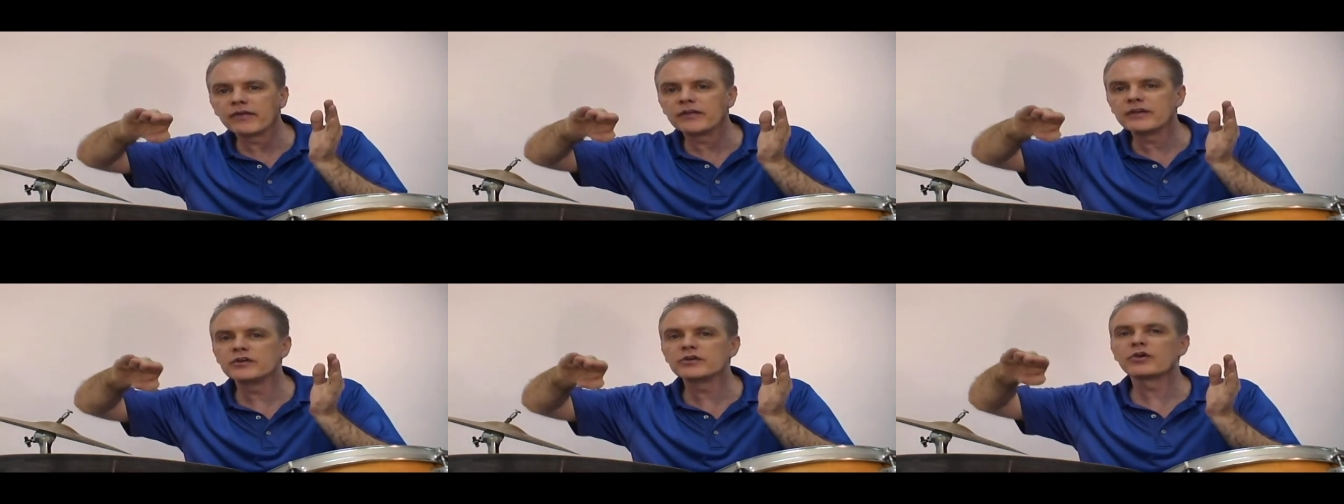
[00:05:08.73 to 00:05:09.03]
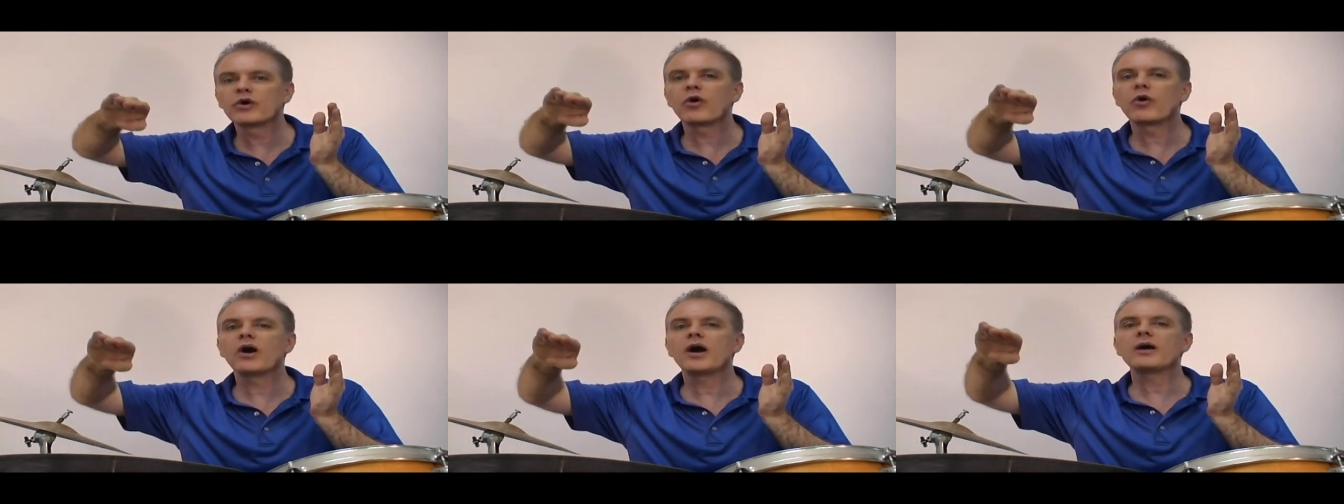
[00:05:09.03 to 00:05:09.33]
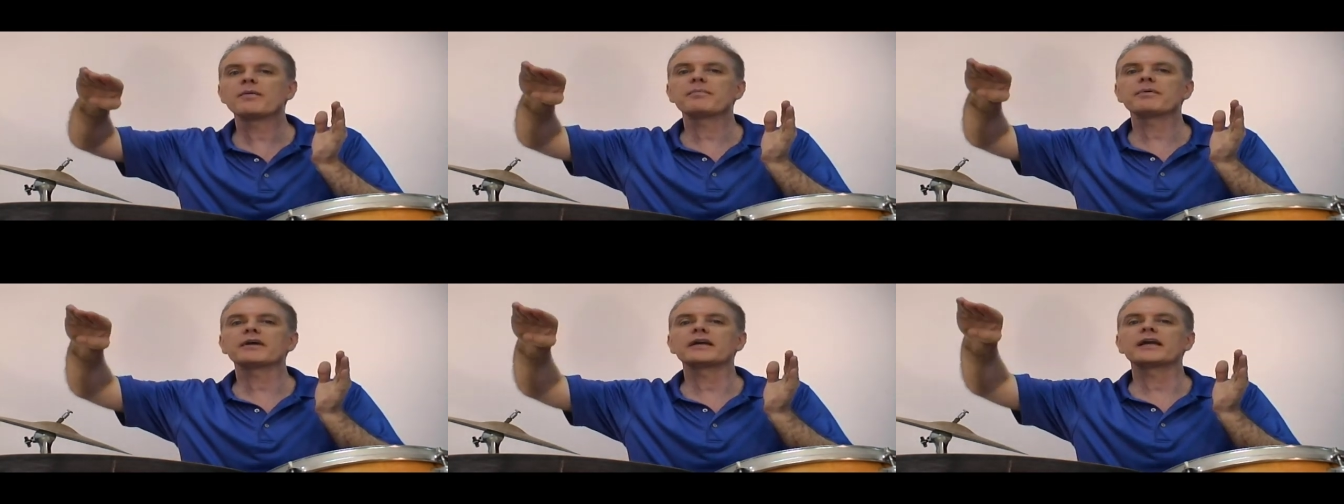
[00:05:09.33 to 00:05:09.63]
Then you go
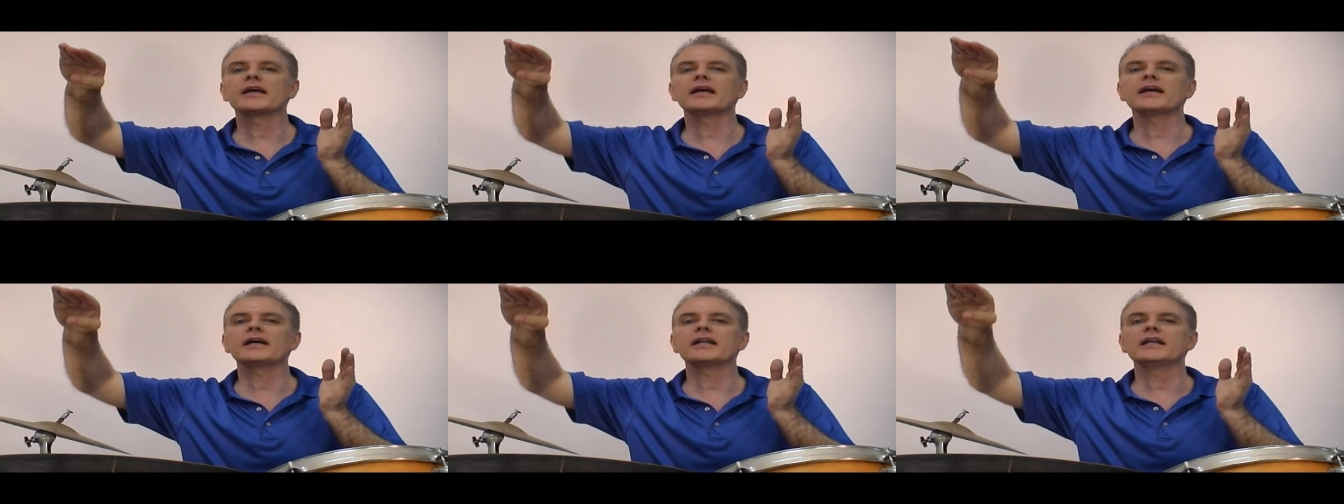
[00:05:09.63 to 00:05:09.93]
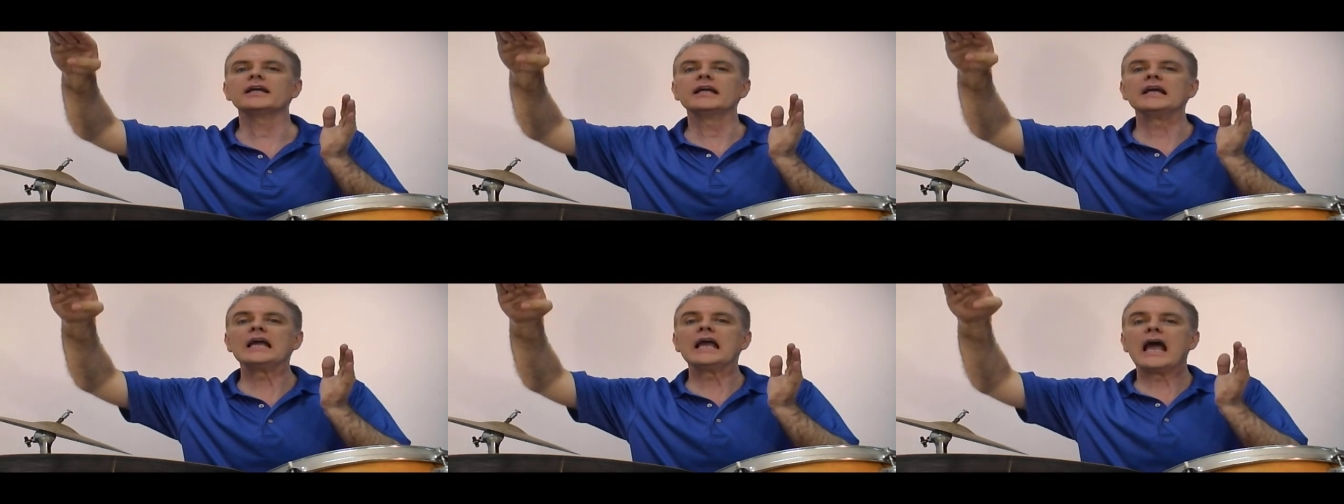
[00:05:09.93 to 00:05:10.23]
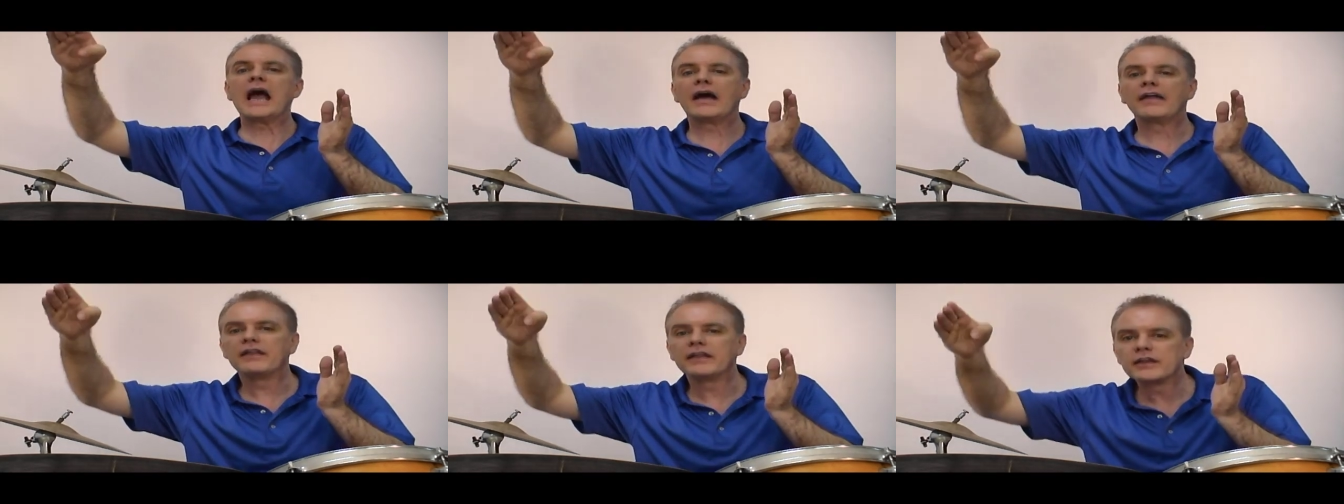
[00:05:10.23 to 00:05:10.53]
up again
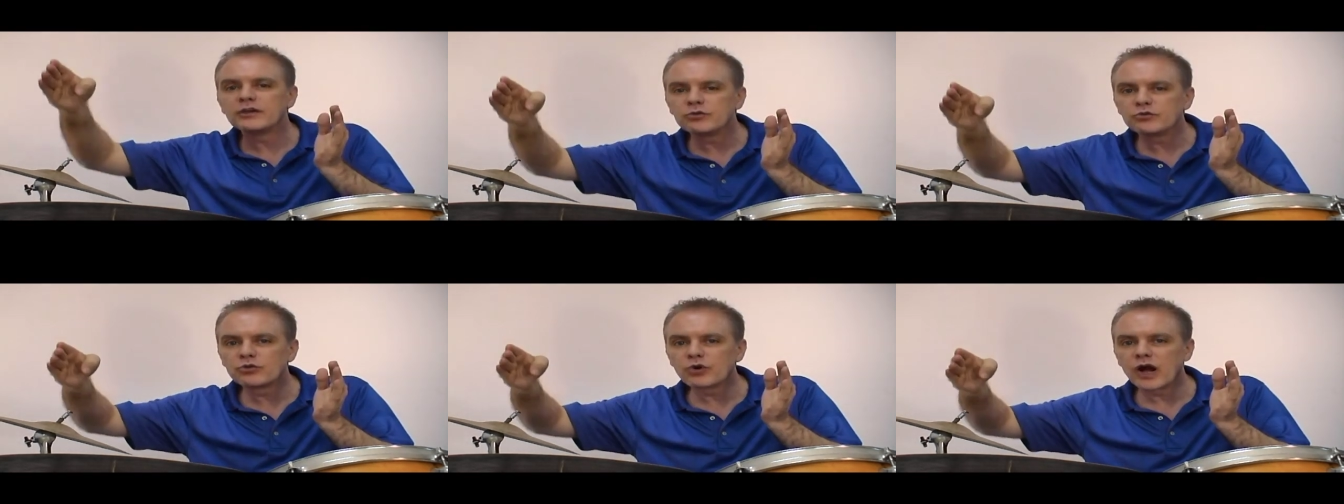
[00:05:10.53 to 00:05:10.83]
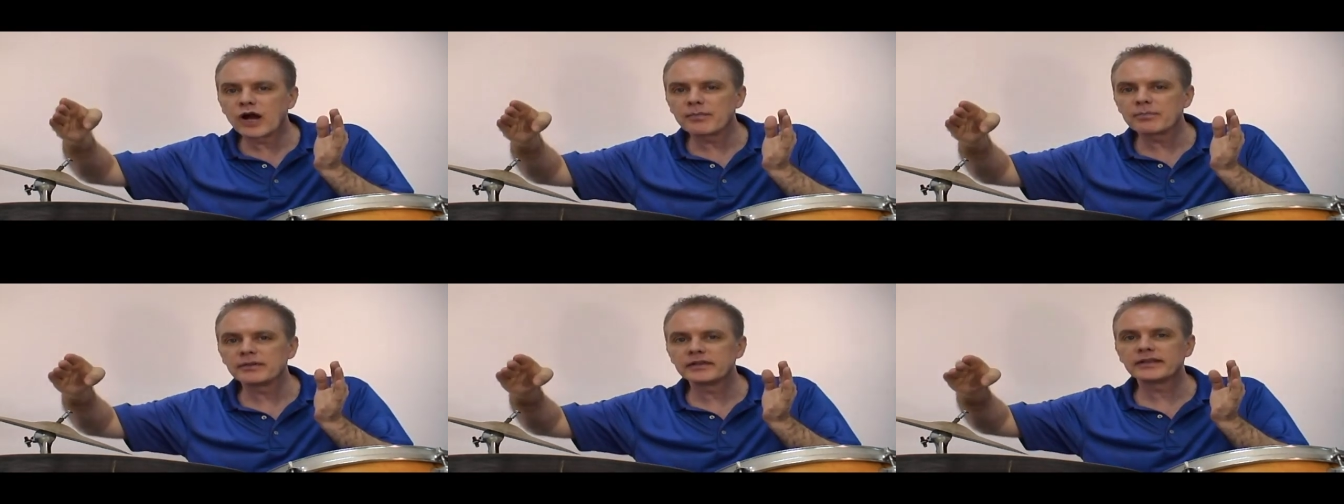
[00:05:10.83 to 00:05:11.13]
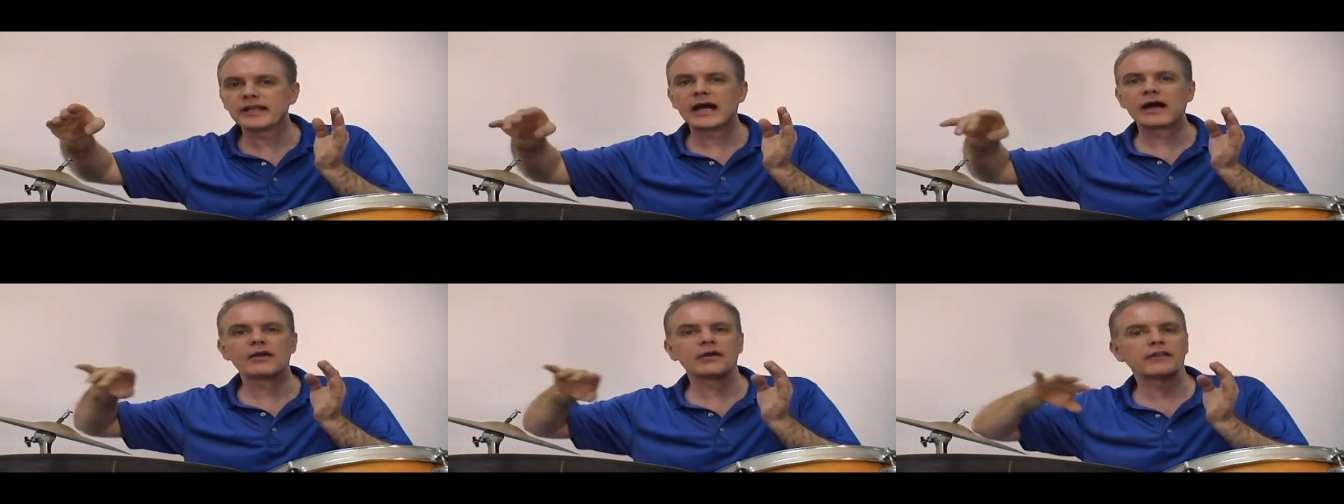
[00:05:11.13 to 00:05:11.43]
and then you drop it
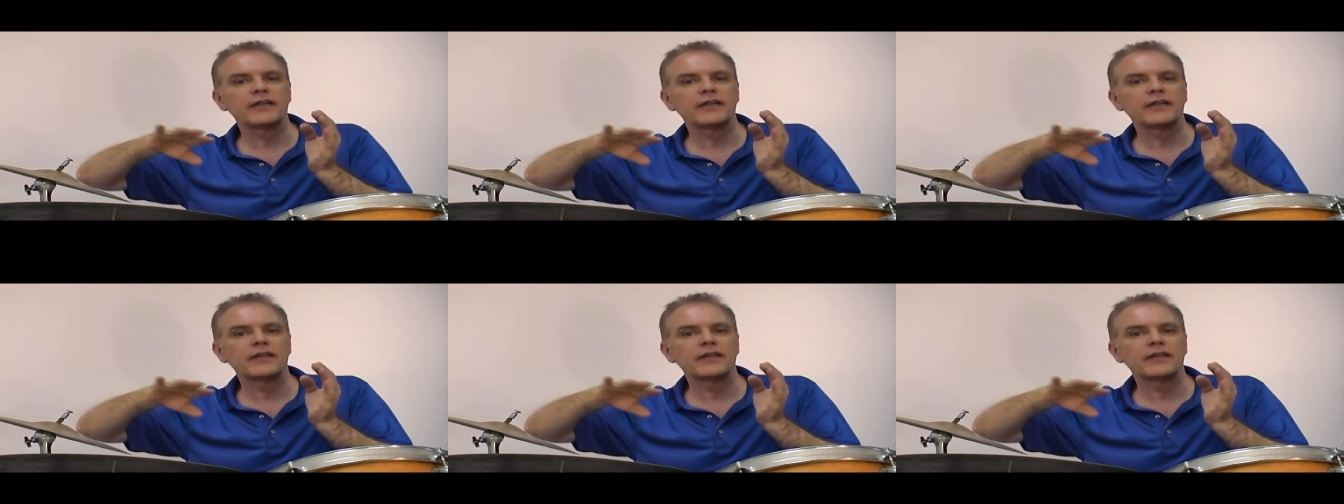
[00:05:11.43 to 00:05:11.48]
down.